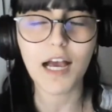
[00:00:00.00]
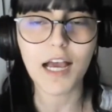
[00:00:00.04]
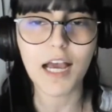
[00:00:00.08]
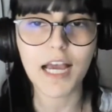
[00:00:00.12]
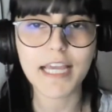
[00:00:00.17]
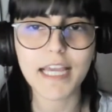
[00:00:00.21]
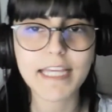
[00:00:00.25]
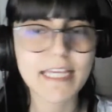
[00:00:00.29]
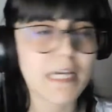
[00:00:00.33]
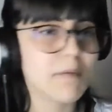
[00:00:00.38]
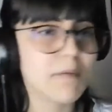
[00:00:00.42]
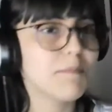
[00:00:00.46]

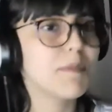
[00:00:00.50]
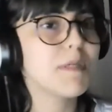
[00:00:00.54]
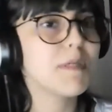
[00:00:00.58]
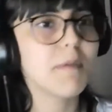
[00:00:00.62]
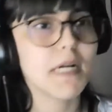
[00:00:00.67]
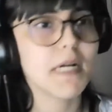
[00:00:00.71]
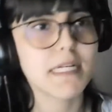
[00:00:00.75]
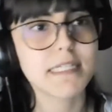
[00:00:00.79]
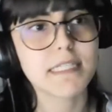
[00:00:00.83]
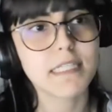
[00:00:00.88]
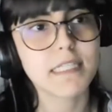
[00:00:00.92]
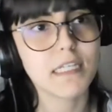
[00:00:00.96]
I can be
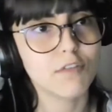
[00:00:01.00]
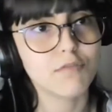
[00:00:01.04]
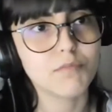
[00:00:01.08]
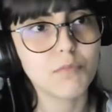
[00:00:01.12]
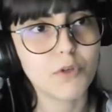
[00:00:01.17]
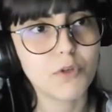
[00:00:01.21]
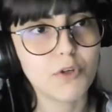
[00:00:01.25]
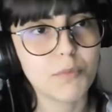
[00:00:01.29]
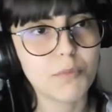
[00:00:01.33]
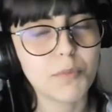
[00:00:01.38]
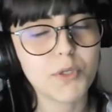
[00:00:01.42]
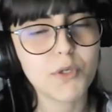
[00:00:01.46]

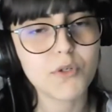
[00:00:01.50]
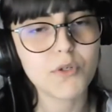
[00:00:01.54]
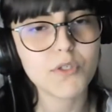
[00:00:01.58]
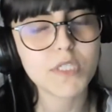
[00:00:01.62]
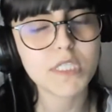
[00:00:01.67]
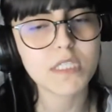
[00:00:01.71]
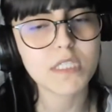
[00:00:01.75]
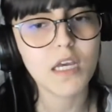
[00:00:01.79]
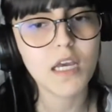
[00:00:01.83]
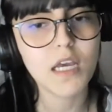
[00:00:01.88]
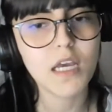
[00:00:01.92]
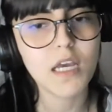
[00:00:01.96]
myself more
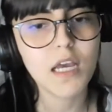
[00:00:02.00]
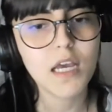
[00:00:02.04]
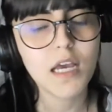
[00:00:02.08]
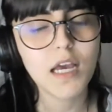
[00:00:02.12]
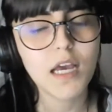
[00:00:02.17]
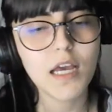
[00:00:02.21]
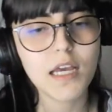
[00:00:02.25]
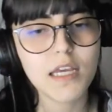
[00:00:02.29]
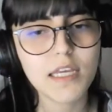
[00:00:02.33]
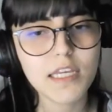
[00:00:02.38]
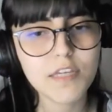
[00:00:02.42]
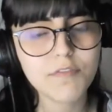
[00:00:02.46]
because
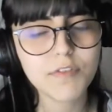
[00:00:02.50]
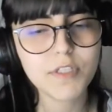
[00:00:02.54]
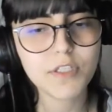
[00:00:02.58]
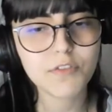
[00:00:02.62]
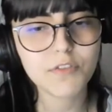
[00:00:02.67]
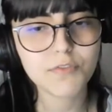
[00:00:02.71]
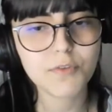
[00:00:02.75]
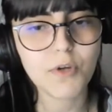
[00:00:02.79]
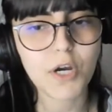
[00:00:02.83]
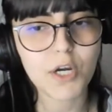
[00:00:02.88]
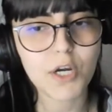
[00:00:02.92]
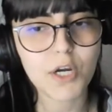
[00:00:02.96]

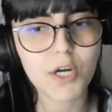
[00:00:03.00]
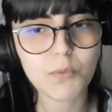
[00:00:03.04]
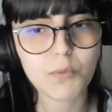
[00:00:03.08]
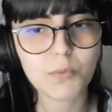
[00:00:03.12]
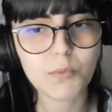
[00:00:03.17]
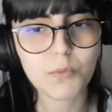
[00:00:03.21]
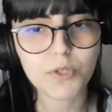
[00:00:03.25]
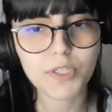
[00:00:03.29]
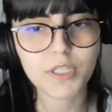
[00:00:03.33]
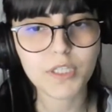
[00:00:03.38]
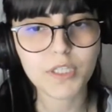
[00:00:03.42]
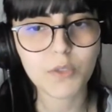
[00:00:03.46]
even if you
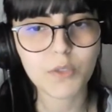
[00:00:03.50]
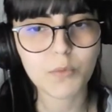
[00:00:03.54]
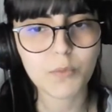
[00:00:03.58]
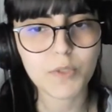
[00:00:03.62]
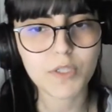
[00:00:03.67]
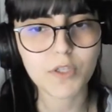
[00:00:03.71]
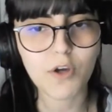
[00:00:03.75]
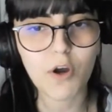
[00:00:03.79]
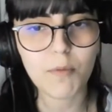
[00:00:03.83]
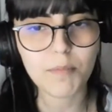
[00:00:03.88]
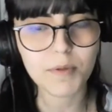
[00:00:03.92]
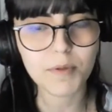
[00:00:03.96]
are working
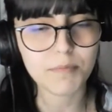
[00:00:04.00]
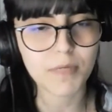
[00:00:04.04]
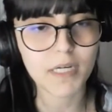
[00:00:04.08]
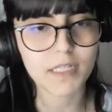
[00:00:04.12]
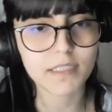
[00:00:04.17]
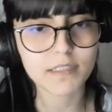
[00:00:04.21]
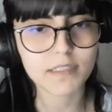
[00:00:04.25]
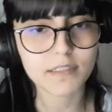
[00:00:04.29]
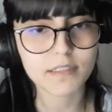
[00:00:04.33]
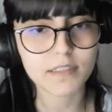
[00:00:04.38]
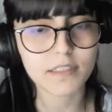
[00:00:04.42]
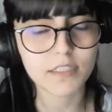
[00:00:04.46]
with open
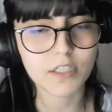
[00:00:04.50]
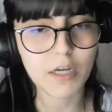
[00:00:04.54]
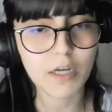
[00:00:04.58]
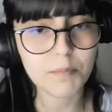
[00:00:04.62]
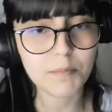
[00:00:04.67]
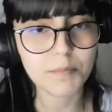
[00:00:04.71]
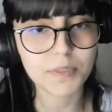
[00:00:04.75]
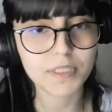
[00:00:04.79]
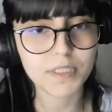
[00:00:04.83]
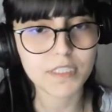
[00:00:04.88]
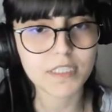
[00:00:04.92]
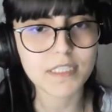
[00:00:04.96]
mind
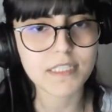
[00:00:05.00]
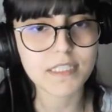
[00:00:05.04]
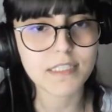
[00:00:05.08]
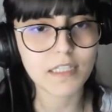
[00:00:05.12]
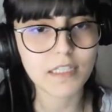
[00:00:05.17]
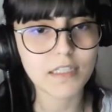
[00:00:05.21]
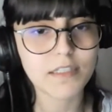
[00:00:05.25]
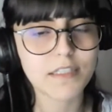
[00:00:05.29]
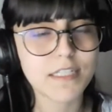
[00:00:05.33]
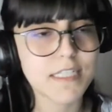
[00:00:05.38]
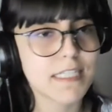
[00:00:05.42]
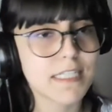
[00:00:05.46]
companies,
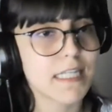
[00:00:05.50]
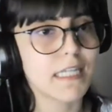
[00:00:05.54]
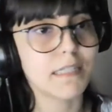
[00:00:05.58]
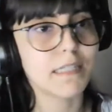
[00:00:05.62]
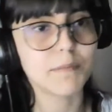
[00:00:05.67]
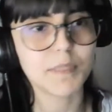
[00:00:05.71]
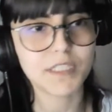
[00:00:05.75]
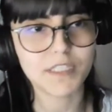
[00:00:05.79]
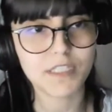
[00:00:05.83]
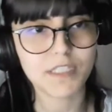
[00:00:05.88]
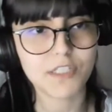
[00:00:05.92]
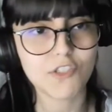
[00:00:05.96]
still there is a
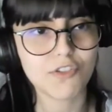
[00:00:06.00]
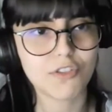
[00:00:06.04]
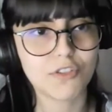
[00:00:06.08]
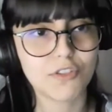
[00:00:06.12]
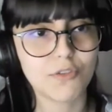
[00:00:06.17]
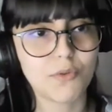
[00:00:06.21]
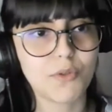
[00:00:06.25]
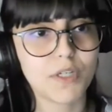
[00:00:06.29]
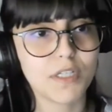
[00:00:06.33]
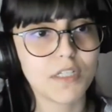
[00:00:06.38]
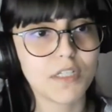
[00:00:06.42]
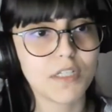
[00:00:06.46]

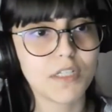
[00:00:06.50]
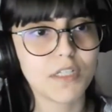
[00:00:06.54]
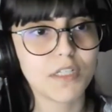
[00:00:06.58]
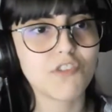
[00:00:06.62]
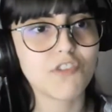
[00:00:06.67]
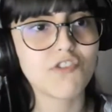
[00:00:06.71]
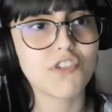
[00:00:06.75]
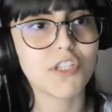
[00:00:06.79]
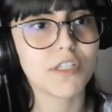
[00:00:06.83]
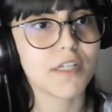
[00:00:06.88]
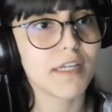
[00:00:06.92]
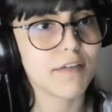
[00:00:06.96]
limitation. You
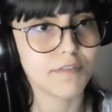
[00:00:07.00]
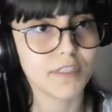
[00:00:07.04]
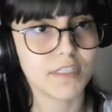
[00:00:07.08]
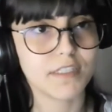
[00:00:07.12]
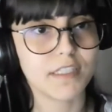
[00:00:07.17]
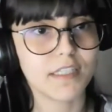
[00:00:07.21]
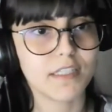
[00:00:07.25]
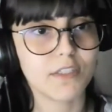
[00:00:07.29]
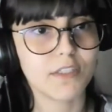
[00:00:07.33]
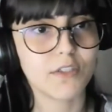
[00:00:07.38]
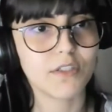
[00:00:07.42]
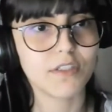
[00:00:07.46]
cannot share
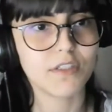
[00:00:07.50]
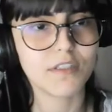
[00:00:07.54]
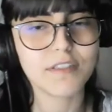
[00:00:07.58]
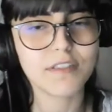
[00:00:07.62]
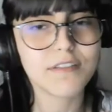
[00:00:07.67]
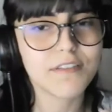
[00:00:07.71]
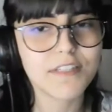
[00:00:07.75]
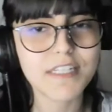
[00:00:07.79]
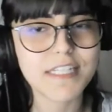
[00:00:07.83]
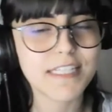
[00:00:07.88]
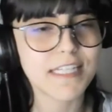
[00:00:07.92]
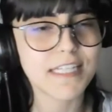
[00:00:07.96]
everything.
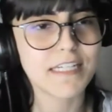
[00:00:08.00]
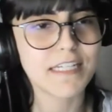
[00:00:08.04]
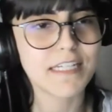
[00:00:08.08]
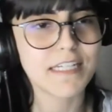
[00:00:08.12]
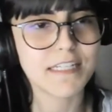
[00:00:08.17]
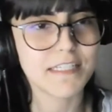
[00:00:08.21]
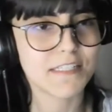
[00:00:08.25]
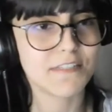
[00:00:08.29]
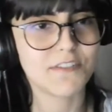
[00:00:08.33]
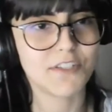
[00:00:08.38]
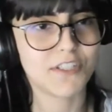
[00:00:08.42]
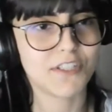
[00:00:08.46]
There is
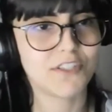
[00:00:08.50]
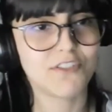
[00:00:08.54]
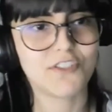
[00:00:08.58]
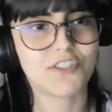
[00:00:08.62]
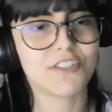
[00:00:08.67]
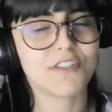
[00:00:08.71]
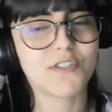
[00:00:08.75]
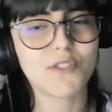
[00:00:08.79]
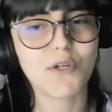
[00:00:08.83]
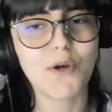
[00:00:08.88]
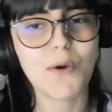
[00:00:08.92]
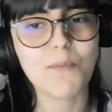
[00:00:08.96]
a
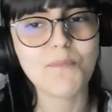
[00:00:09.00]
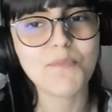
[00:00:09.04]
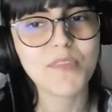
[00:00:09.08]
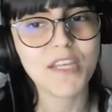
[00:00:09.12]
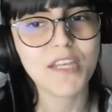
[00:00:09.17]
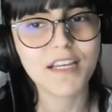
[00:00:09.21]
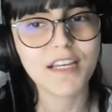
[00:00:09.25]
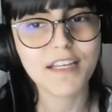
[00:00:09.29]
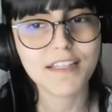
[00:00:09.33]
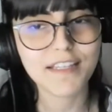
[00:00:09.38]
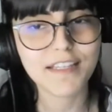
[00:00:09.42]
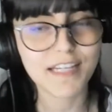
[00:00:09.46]
restriction. So
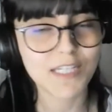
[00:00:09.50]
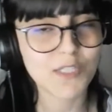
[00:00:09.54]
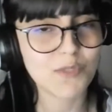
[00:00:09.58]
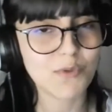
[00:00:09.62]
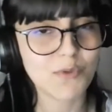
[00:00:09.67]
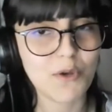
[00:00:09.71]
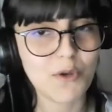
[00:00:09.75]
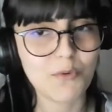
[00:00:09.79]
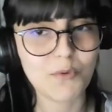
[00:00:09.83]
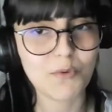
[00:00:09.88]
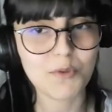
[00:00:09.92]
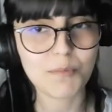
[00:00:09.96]

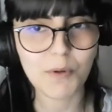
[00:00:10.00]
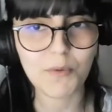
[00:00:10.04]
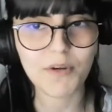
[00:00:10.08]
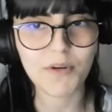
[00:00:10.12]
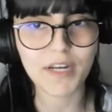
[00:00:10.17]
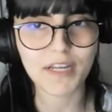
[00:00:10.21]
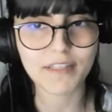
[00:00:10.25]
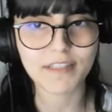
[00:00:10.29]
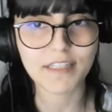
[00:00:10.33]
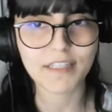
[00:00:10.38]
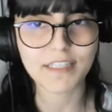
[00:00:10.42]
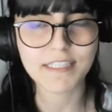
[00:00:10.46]
that's why with
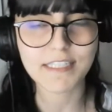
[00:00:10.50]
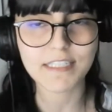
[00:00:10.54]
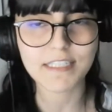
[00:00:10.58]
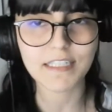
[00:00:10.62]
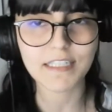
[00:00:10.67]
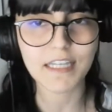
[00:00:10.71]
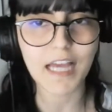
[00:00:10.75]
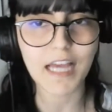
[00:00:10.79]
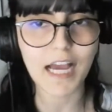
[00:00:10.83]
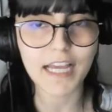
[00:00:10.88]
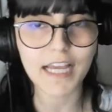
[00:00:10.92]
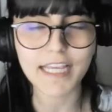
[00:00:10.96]
Power Addict,
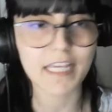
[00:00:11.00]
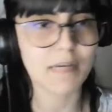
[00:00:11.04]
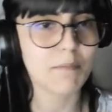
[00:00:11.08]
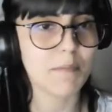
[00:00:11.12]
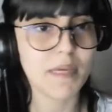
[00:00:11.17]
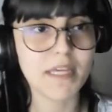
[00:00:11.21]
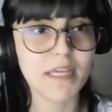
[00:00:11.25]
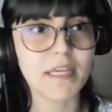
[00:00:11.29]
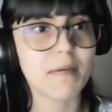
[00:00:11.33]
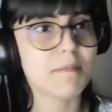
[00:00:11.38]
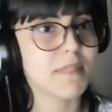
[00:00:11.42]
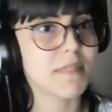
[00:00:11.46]
I
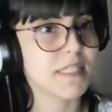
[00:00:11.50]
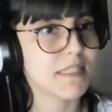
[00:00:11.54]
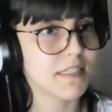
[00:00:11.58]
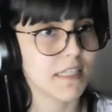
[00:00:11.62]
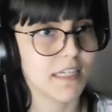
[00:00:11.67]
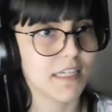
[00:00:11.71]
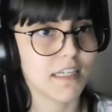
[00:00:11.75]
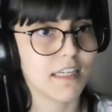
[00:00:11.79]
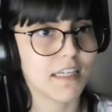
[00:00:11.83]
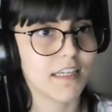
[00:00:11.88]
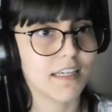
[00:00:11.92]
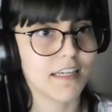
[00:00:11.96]
can make a
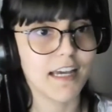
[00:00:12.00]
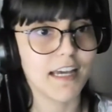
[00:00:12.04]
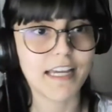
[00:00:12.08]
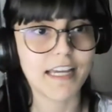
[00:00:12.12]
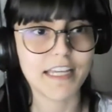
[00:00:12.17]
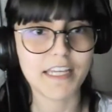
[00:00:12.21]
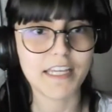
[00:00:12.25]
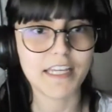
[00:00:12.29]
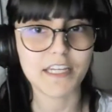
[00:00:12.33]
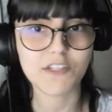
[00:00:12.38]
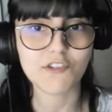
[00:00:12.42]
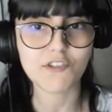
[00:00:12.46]
mistake.
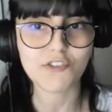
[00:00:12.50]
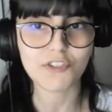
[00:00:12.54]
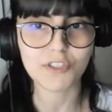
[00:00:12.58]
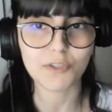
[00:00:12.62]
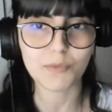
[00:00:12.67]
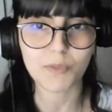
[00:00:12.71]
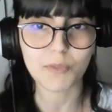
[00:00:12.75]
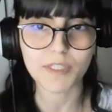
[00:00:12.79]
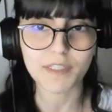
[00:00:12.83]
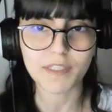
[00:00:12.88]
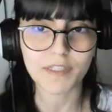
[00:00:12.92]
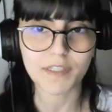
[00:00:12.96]
I can
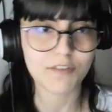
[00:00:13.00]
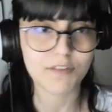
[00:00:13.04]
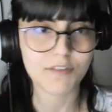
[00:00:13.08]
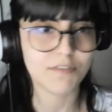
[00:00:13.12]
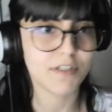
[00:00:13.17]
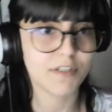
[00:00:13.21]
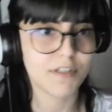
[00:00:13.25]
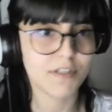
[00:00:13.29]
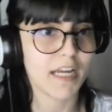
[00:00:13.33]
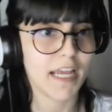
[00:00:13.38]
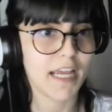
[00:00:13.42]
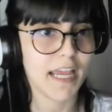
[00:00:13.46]
share whatever
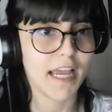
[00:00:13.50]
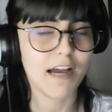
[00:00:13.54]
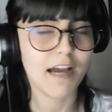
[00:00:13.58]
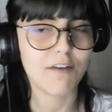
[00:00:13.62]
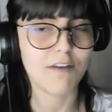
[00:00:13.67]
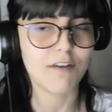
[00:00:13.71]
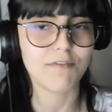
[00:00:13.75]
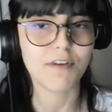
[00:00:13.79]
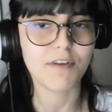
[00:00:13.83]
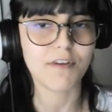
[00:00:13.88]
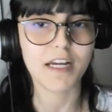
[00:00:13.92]
I have.